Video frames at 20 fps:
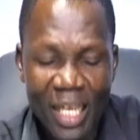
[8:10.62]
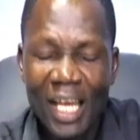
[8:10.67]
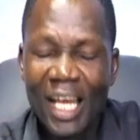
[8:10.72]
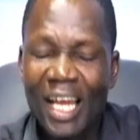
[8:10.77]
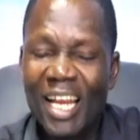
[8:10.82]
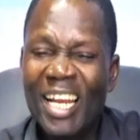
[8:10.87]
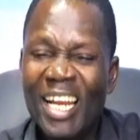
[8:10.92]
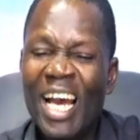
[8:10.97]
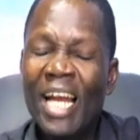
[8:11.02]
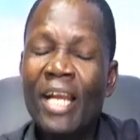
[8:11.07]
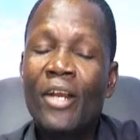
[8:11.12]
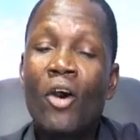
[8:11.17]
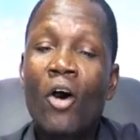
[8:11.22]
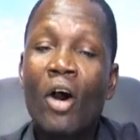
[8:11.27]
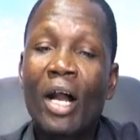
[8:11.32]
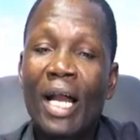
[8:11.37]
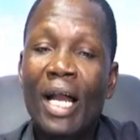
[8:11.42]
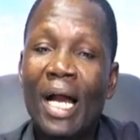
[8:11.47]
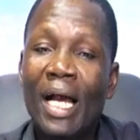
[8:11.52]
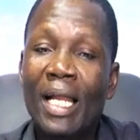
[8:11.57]
Then you
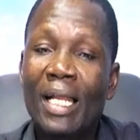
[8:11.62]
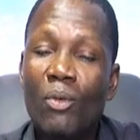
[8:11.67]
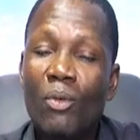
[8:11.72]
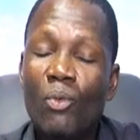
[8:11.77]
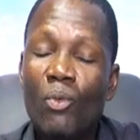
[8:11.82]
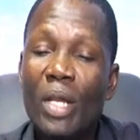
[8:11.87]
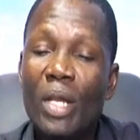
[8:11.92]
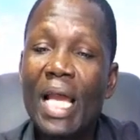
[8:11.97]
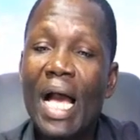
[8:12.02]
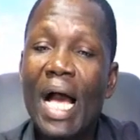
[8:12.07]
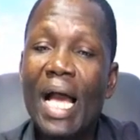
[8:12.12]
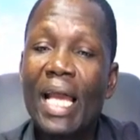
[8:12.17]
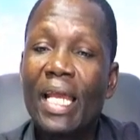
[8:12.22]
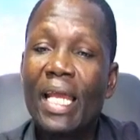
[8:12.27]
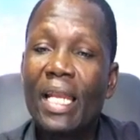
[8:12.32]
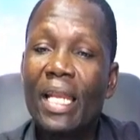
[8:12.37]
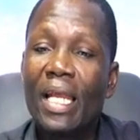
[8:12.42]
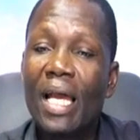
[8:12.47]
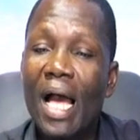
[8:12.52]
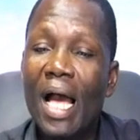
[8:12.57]
can, we are
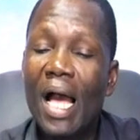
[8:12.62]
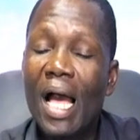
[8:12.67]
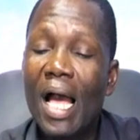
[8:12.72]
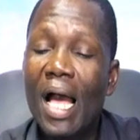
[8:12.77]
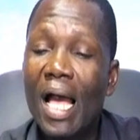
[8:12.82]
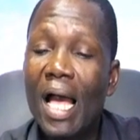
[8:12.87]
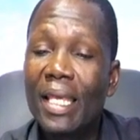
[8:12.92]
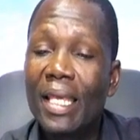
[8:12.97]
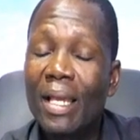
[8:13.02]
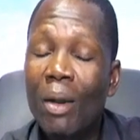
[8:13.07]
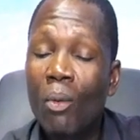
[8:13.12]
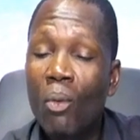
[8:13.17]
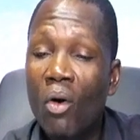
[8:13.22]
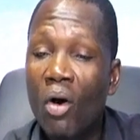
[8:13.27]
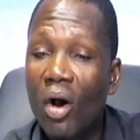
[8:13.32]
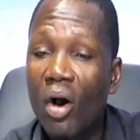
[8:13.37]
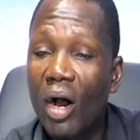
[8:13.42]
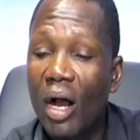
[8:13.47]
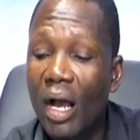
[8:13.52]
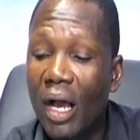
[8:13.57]
in,
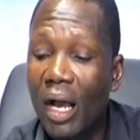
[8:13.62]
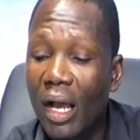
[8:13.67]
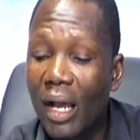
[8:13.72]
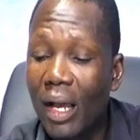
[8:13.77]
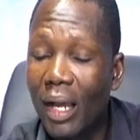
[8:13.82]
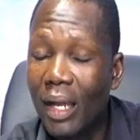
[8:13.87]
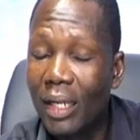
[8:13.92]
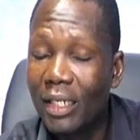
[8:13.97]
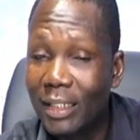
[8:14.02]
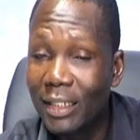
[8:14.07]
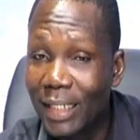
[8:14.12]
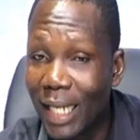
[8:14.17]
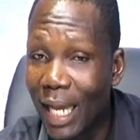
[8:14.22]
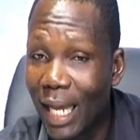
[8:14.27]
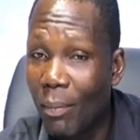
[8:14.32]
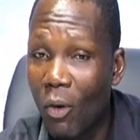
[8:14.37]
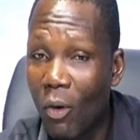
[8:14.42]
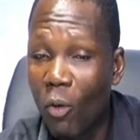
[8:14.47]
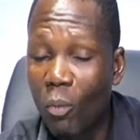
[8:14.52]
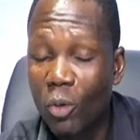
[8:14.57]
your
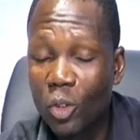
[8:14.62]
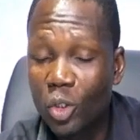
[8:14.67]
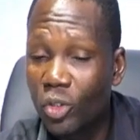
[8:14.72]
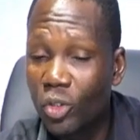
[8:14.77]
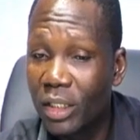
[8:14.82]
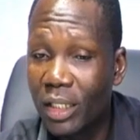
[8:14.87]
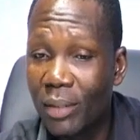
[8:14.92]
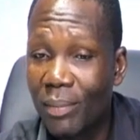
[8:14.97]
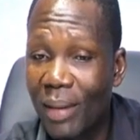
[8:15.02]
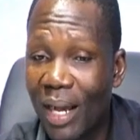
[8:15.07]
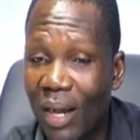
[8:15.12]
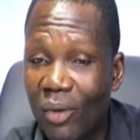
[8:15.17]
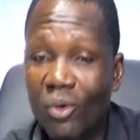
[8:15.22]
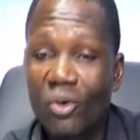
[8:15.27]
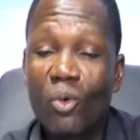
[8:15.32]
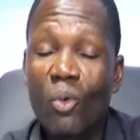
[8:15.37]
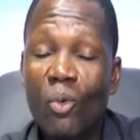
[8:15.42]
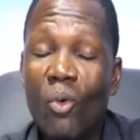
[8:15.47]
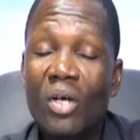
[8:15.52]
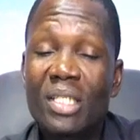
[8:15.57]
demo, which you see back
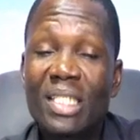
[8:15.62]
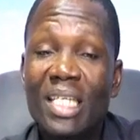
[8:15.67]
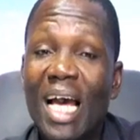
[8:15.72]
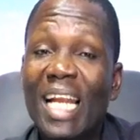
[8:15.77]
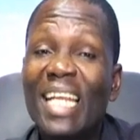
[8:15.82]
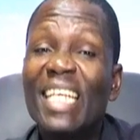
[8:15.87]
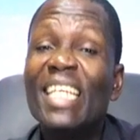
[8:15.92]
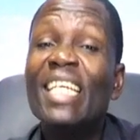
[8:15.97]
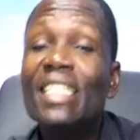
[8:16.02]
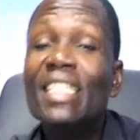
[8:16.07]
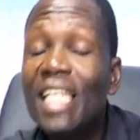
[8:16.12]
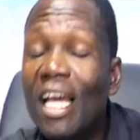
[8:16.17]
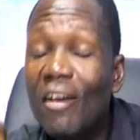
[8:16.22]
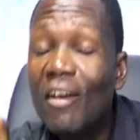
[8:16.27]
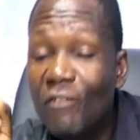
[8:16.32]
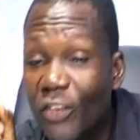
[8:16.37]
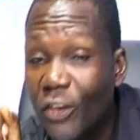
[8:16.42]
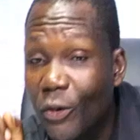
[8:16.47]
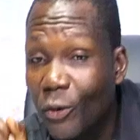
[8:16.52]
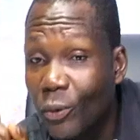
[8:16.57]
on, was an
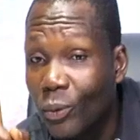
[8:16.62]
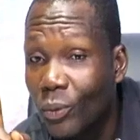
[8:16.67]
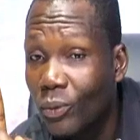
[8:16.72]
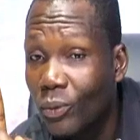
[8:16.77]
interview.